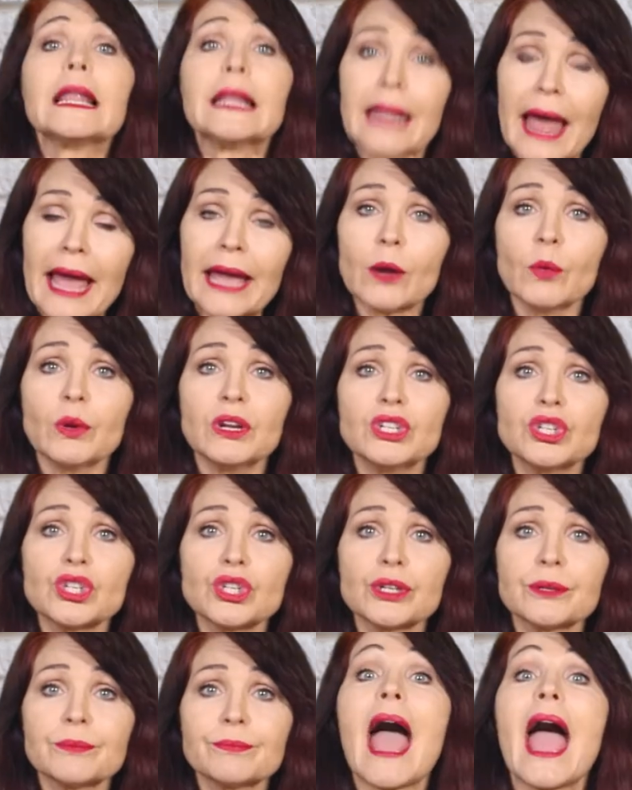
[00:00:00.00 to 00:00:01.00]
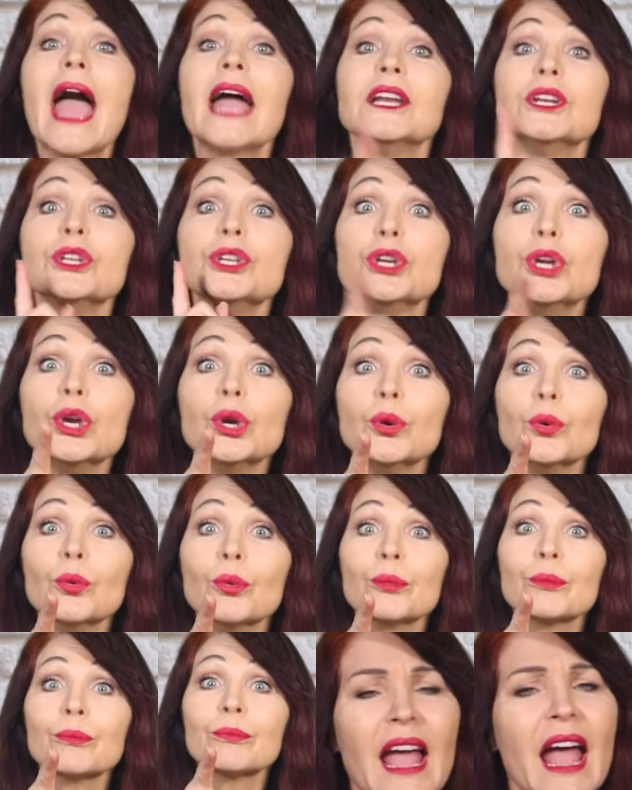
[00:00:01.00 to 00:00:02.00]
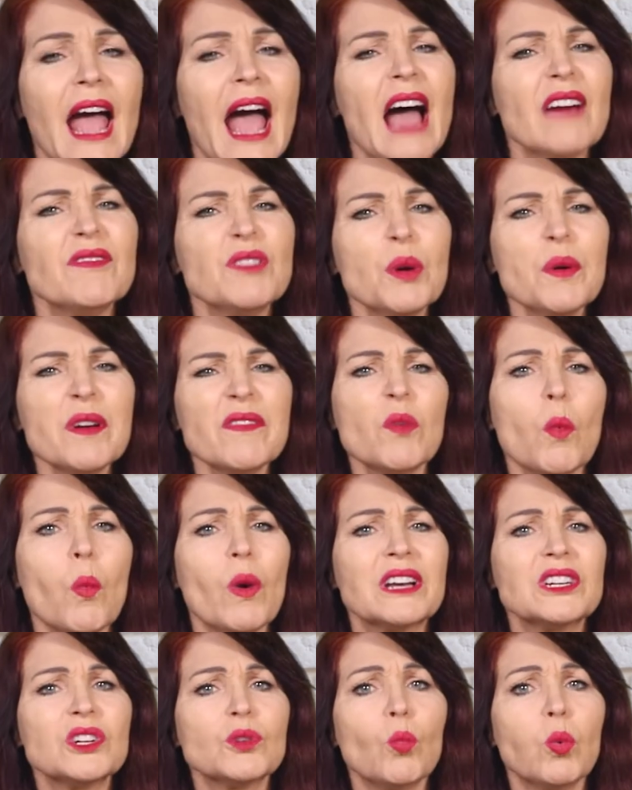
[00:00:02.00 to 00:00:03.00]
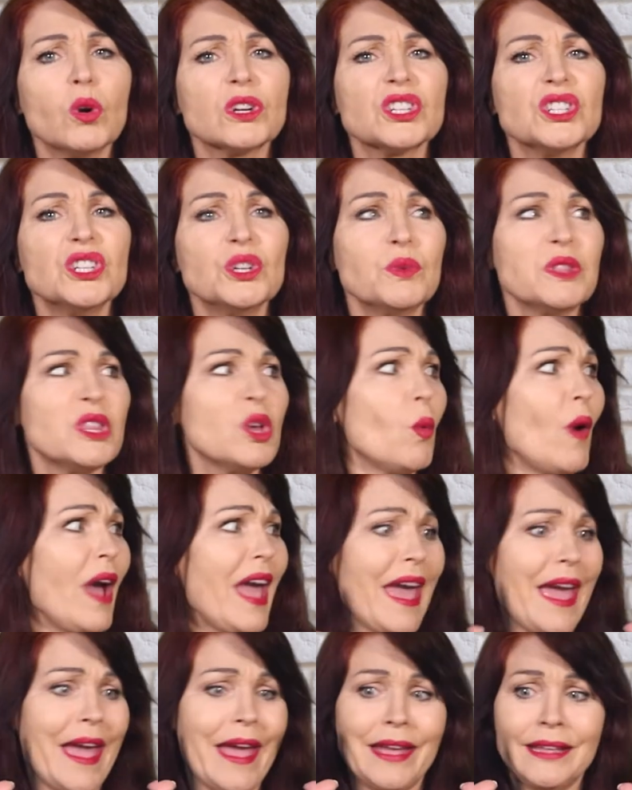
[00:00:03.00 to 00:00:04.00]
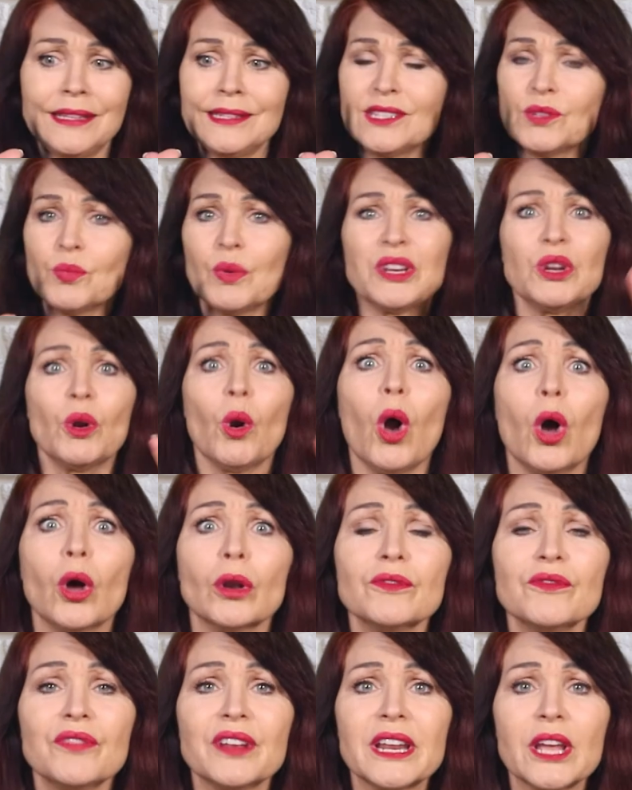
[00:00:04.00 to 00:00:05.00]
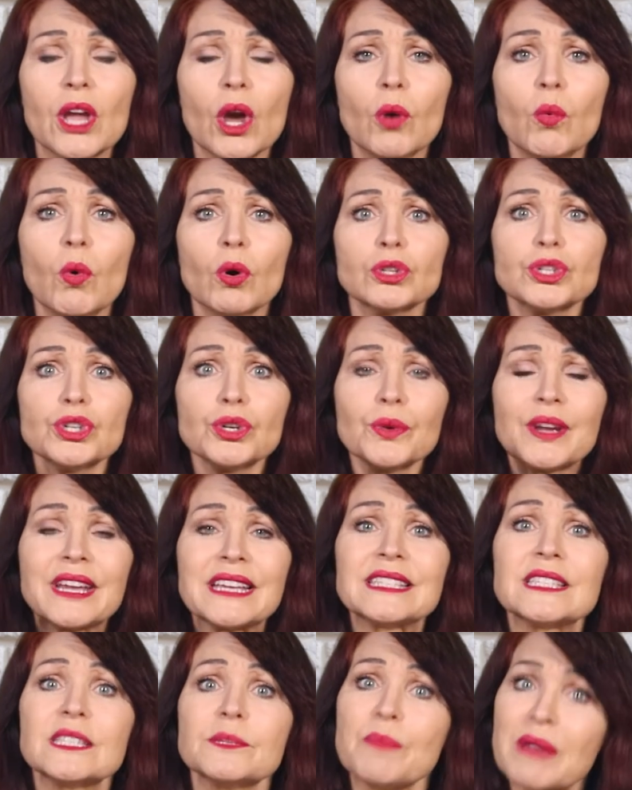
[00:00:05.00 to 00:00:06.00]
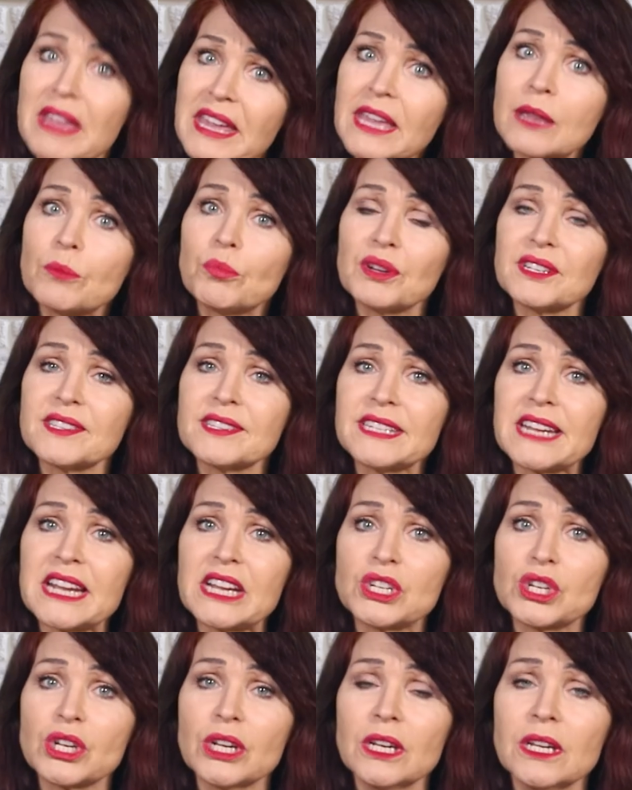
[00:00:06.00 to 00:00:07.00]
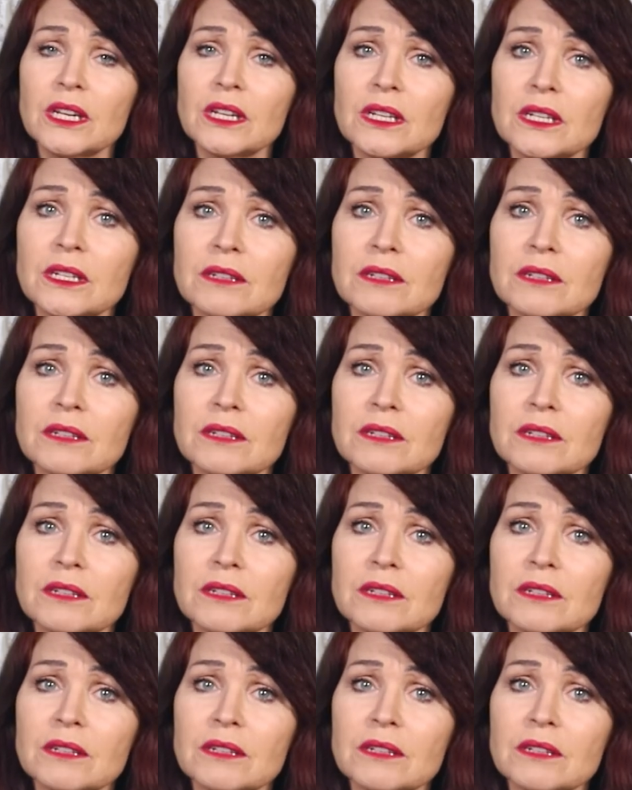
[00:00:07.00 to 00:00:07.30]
language, and you. Have you ever wondered what to do with your hands when you're on video or during a speaking presentation?